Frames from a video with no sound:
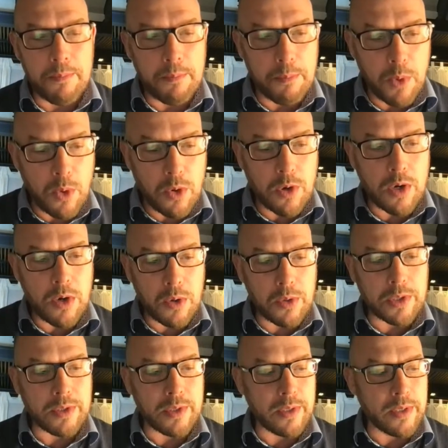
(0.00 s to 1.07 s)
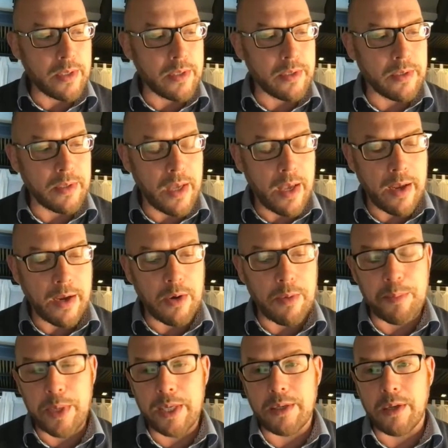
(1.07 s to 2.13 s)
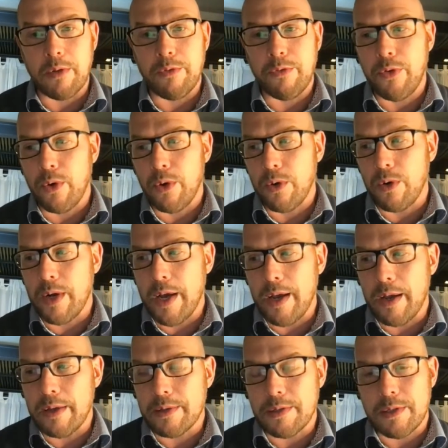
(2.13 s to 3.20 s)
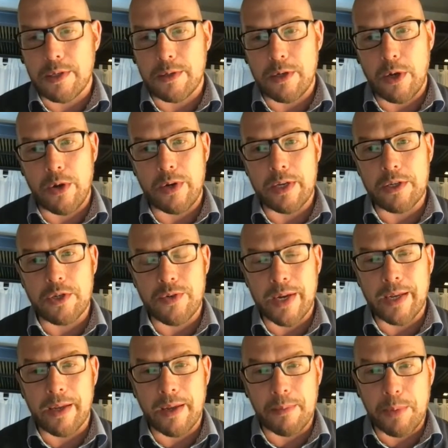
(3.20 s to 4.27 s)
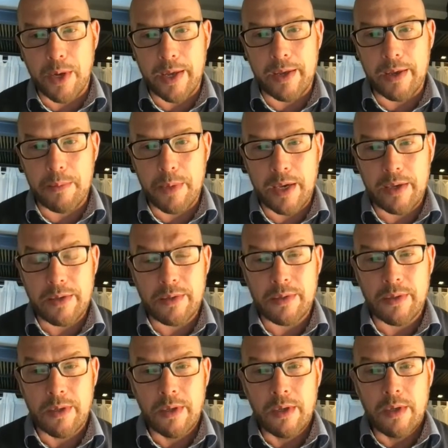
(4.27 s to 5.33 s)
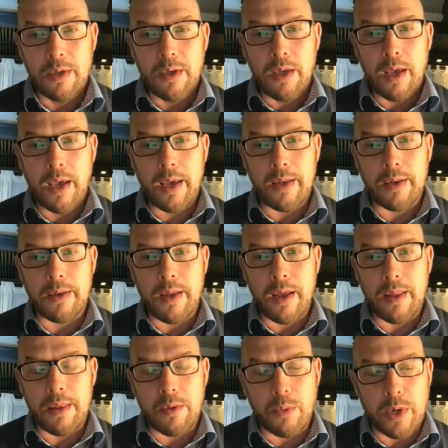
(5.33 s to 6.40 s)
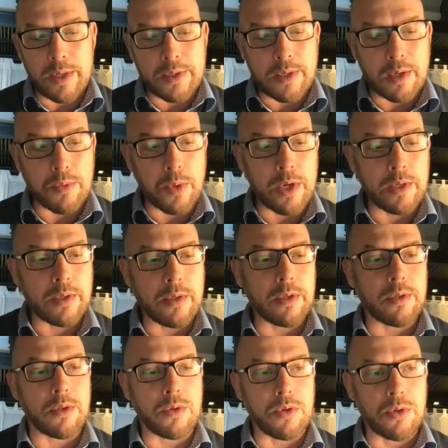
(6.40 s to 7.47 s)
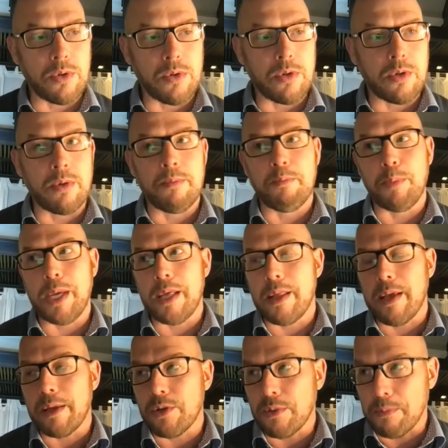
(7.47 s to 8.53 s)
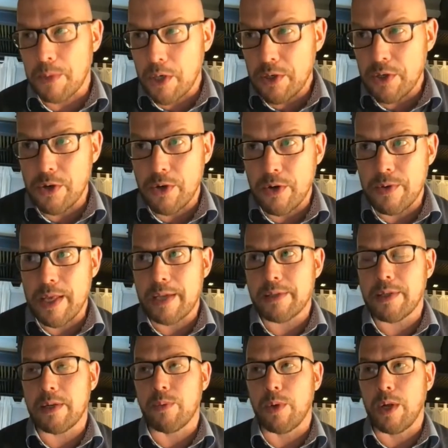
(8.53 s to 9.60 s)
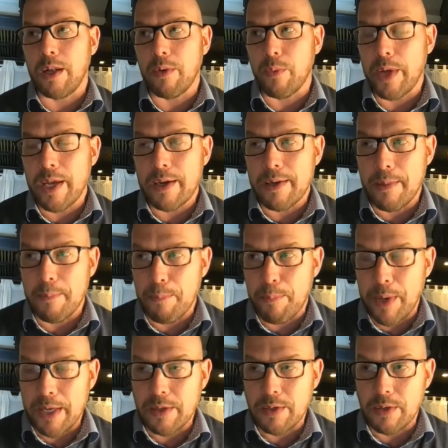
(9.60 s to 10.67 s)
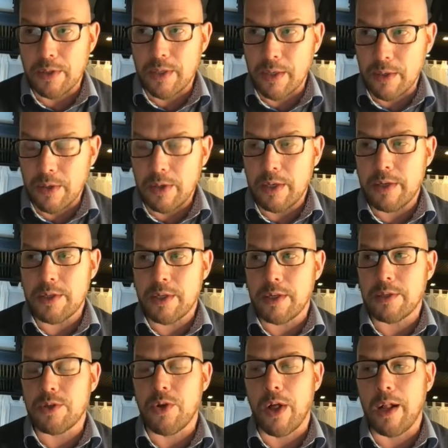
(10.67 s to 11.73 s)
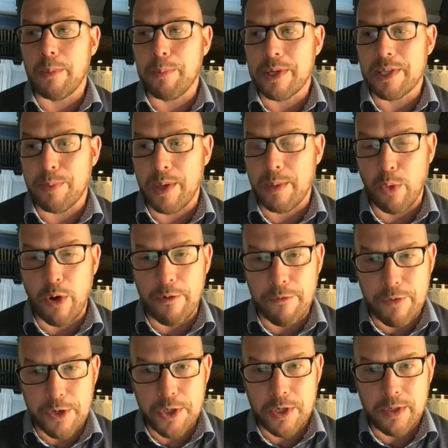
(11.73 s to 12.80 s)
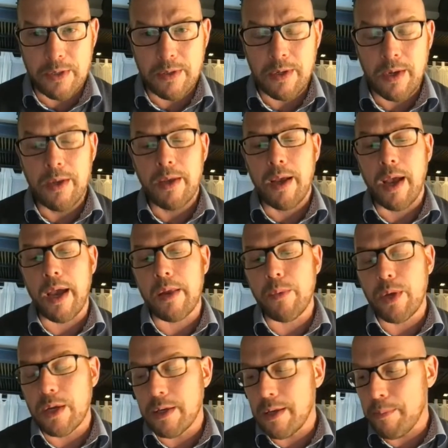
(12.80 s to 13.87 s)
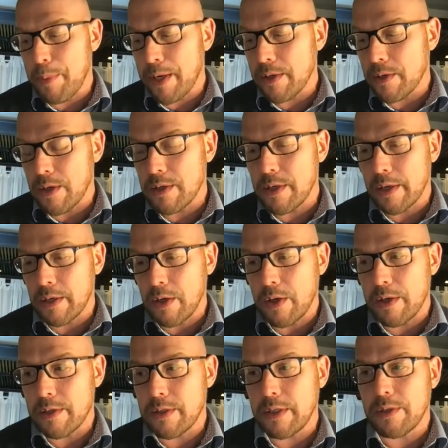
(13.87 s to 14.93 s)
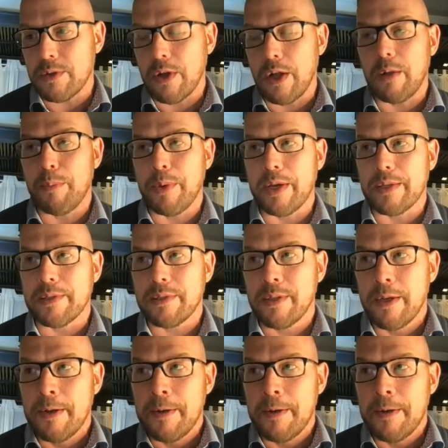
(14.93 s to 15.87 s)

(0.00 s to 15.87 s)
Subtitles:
more courses competing for a slowly shrinking player base. Mm-hmm. And the ones that wanted to be there tomorrow, they said, well, we're going to bet on technology to help us be more efficient. And we're going to bet on technology to help us